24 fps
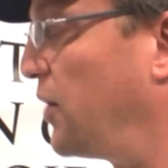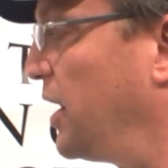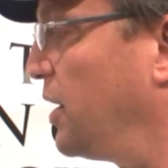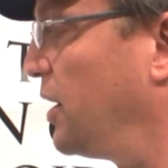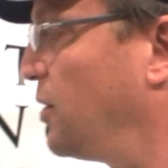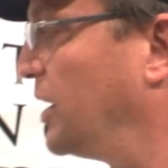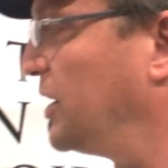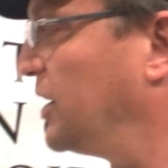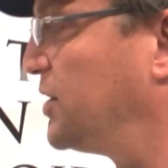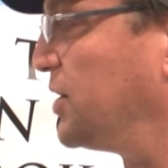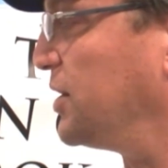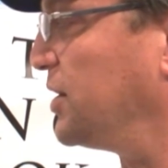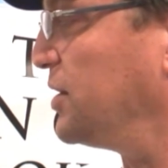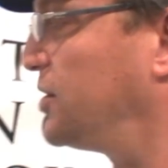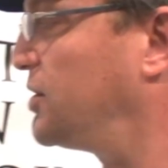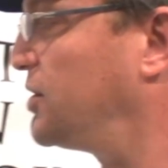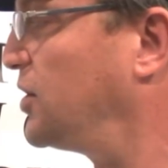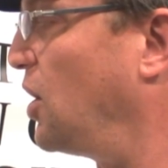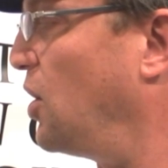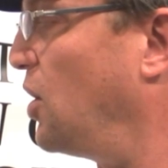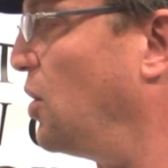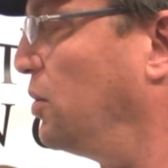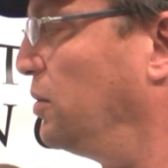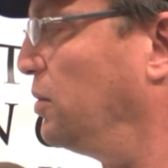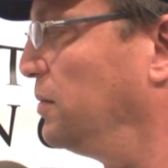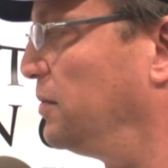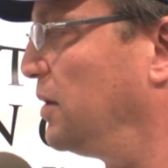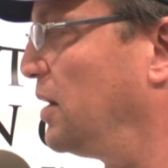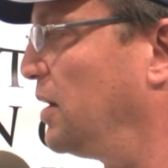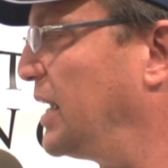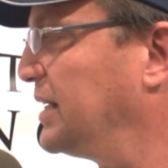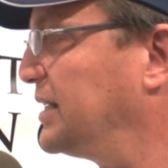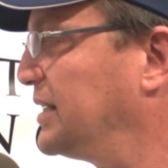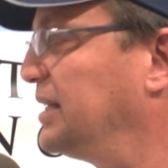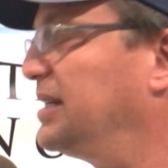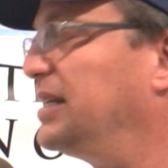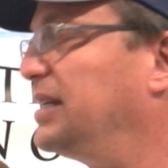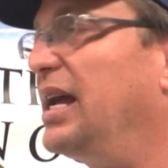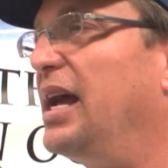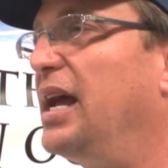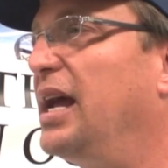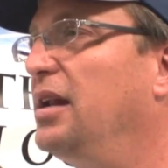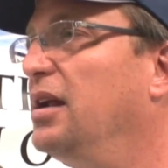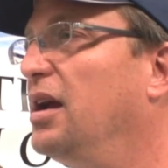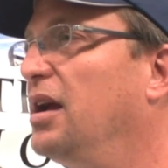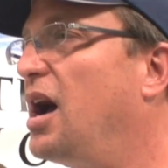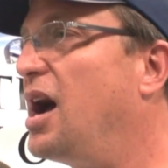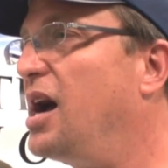Great question. So, as I
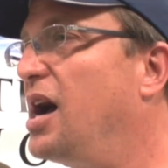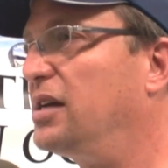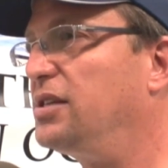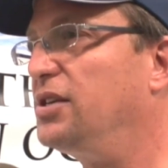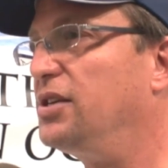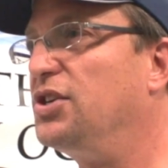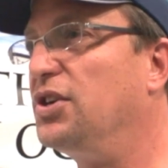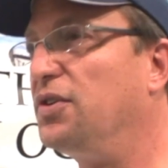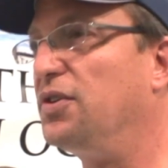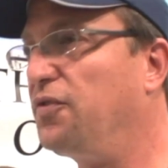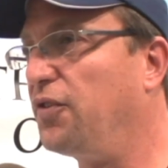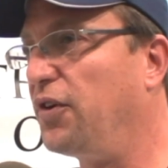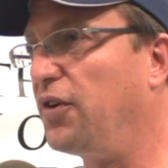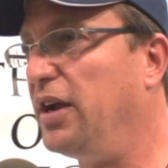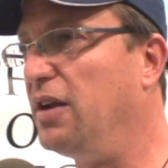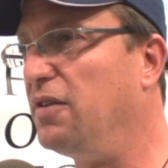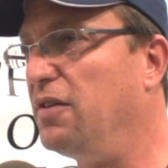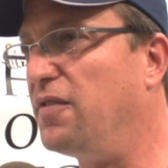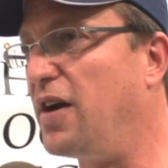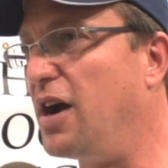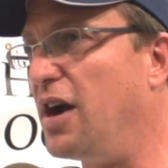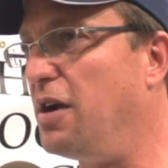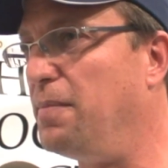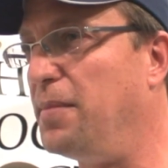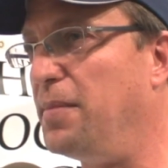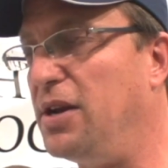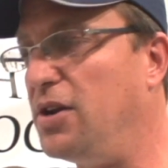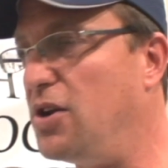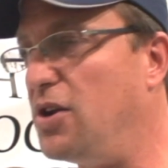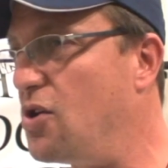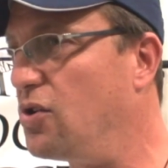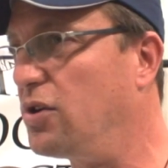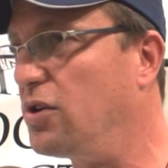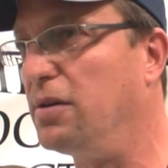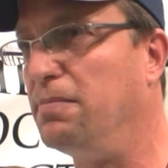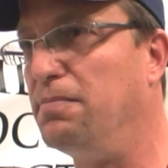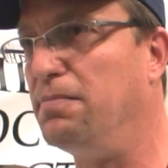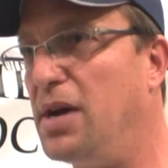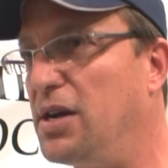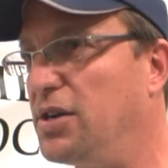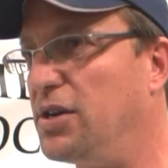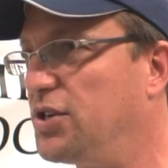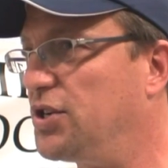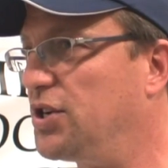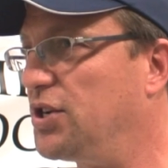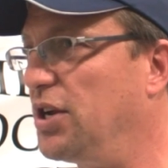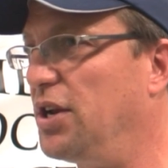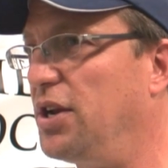said, oxygen free environment, no
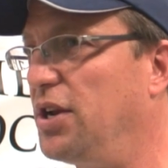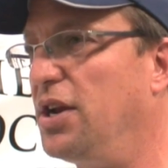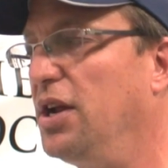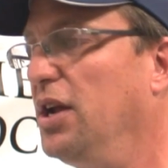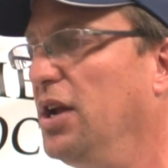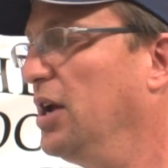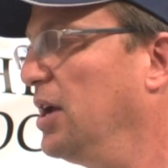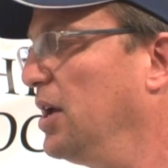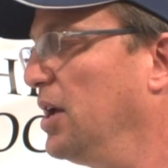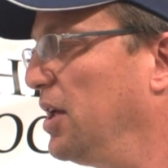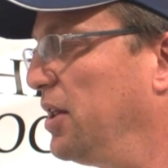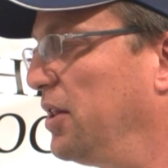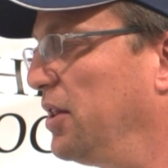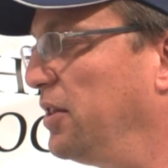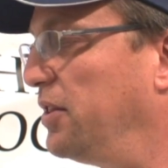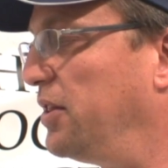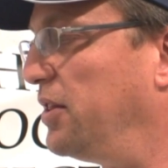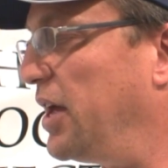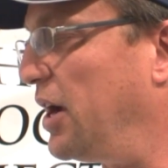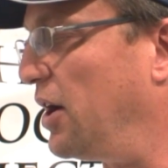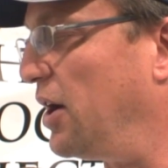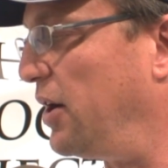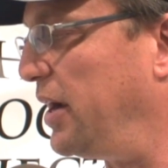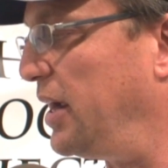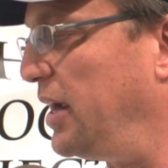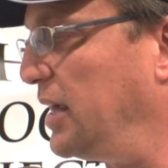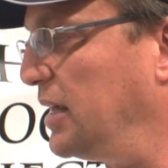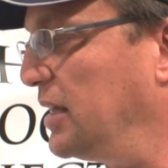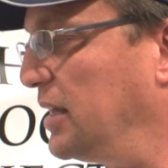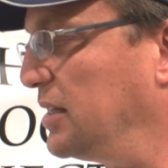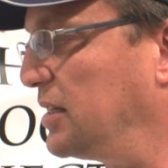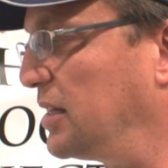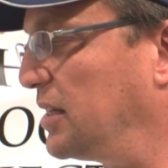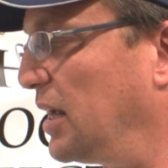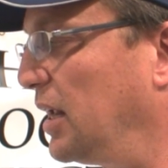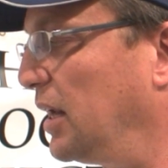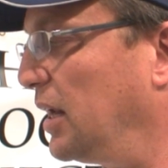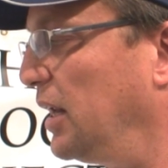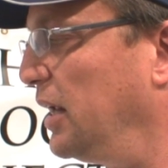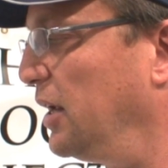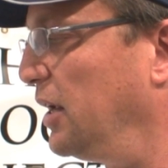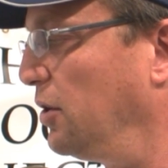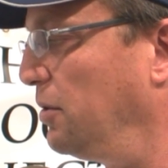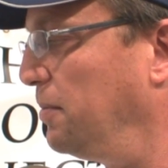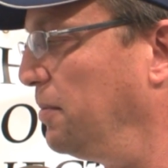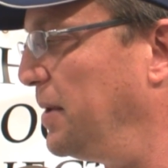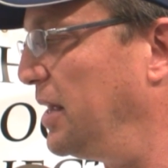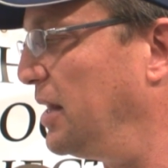combustion. There is a
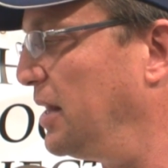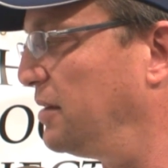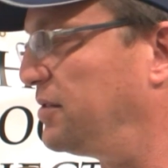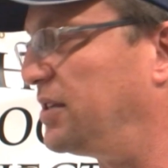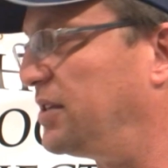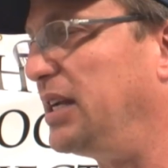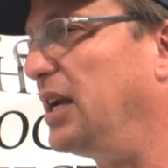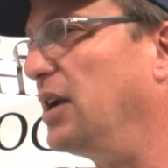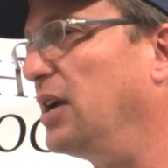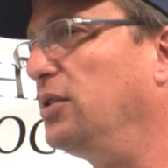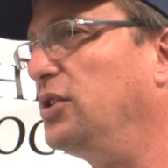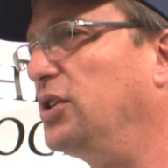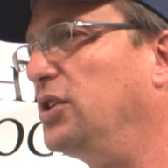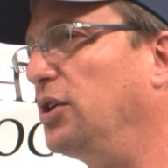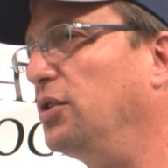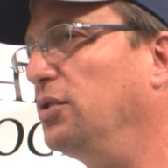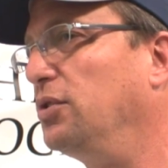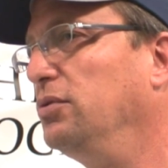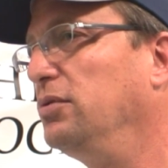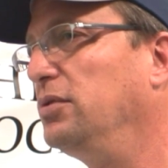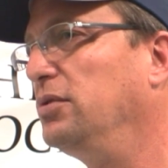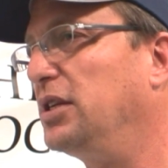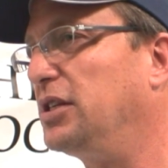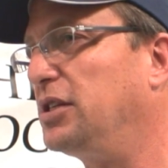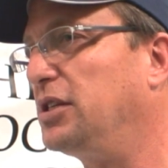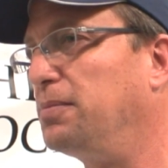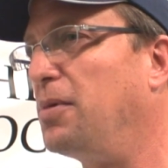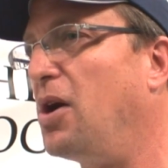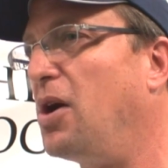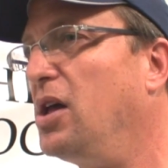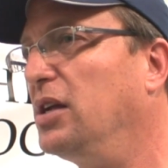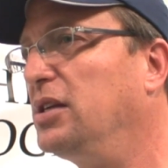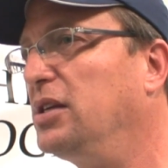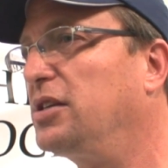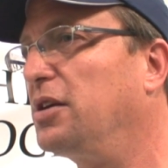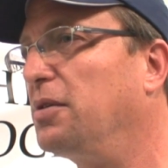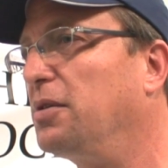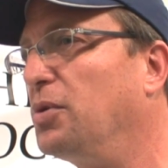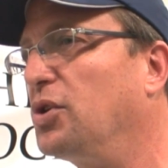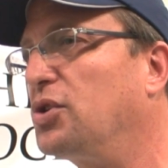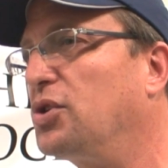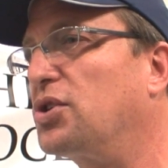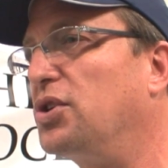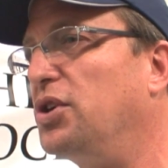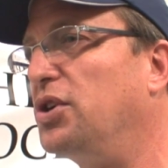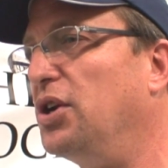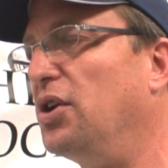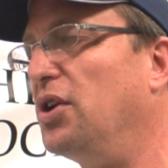little bit of CO2. The smallest
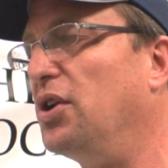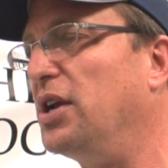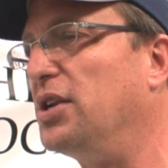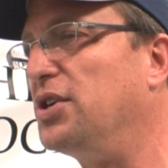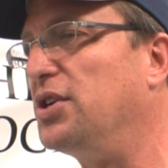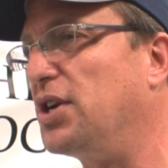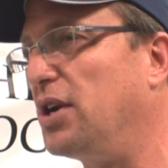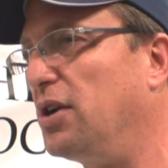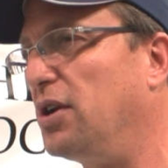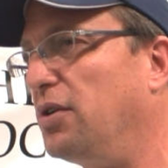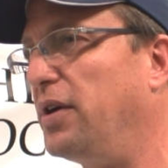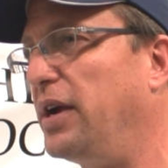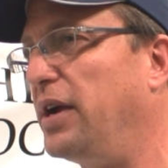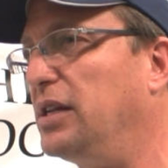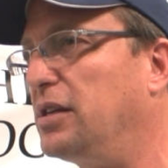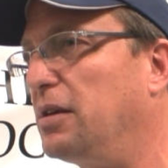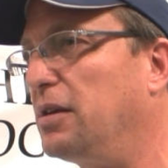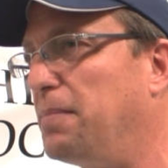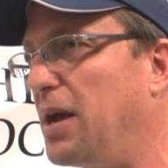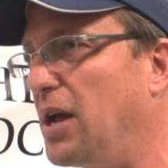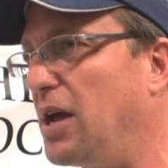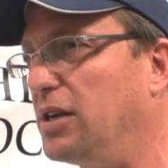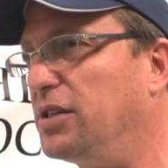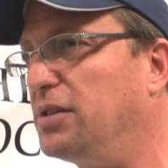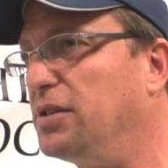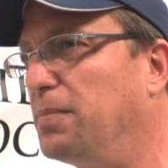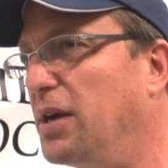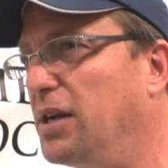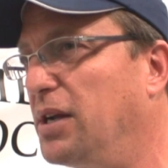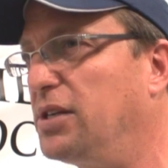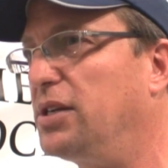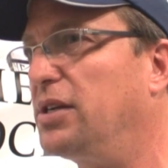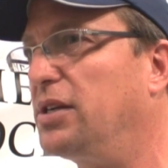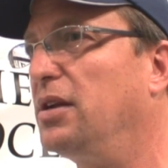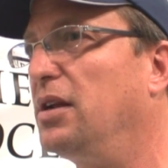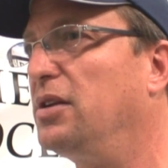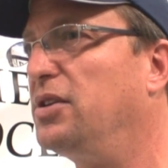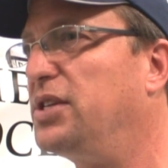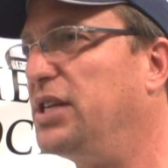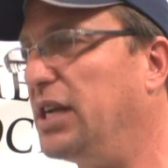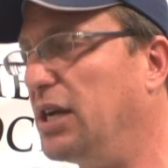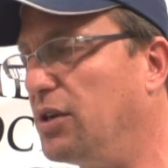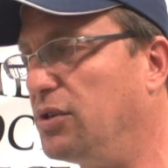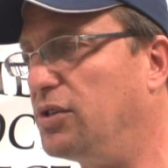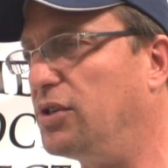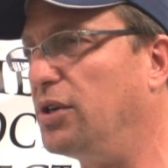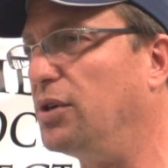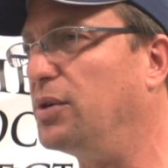commercial unit generates about as much
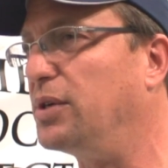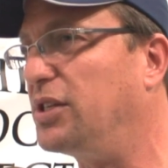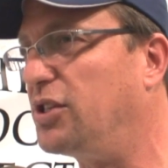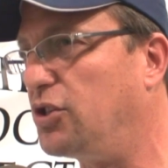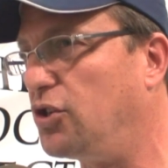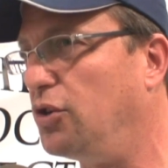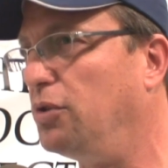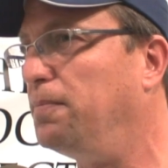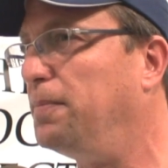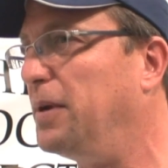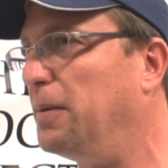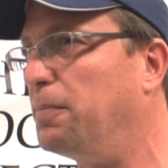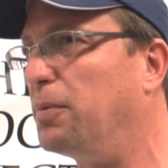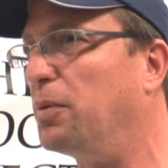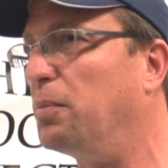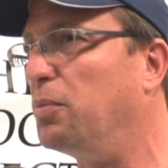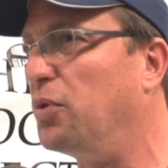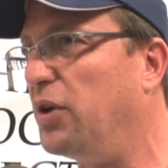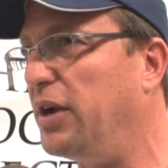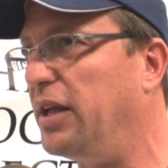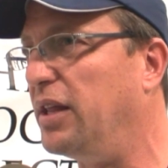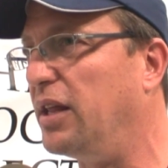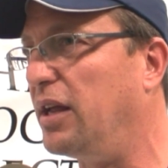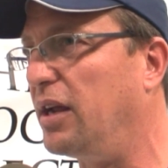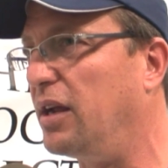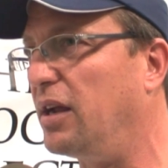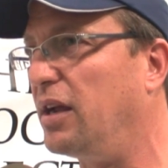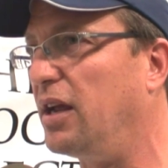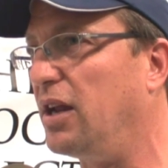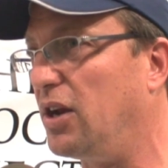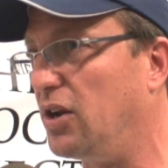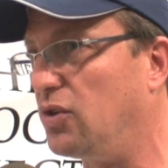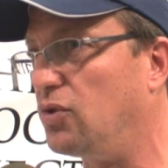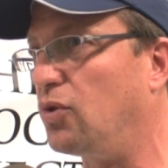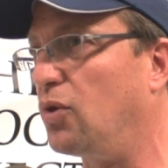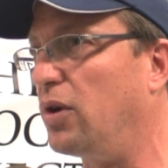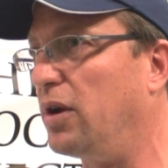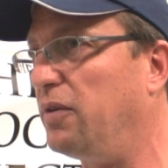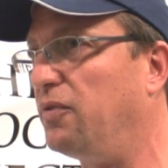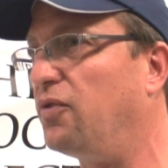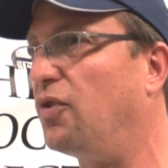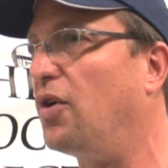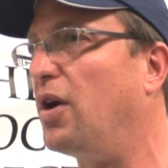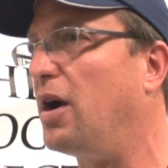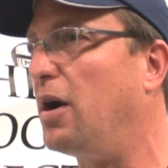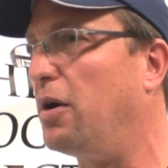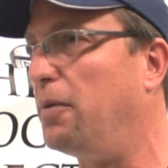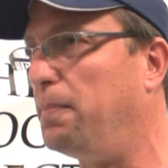CO2 as two people breathing in a
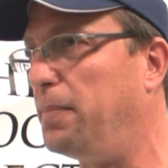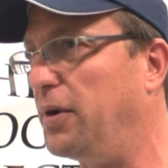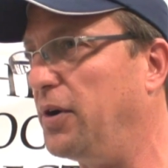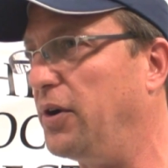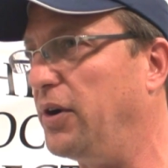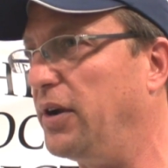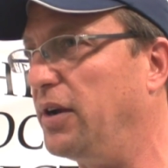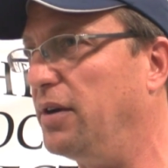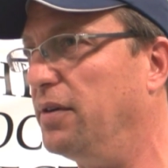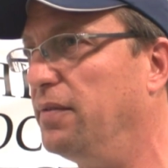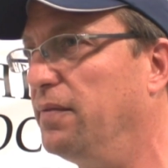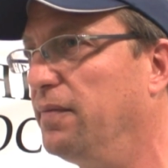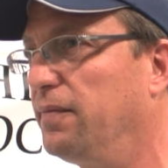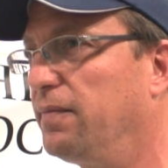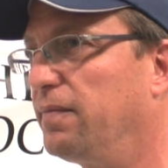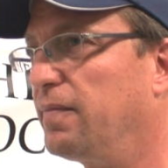24 hour period.